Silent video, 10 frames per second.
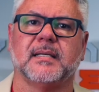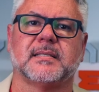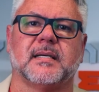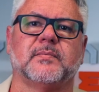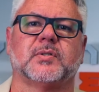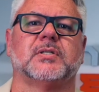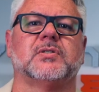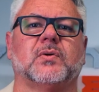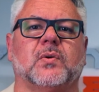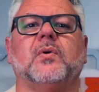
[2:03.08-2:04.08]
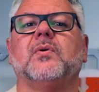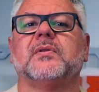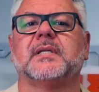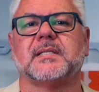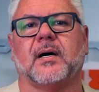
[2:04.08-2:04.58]
assumptions all
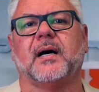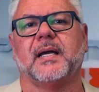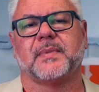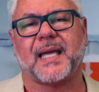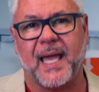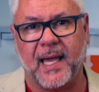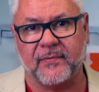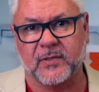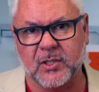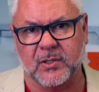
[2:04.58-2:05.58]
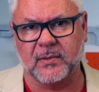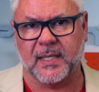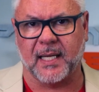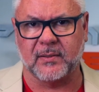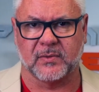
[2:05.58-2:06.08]
the time. They have to do
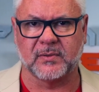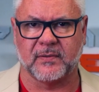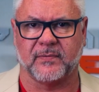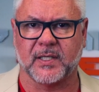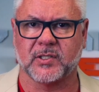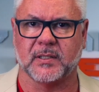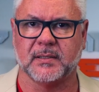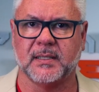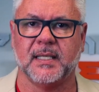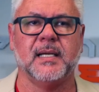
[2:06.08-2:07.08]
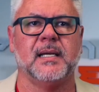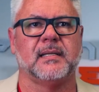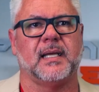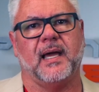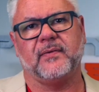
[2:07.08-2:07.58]
that in order to function.
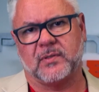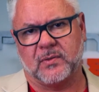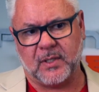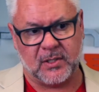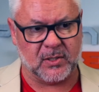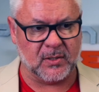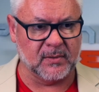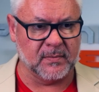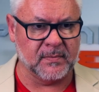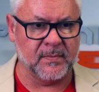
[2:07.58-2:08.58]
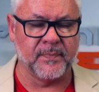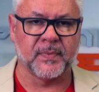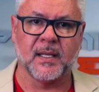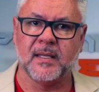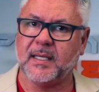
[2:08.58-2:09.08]
They have to assume
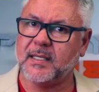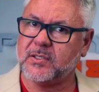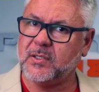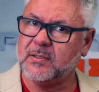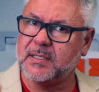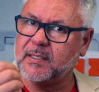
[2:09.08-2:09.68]
that a certain set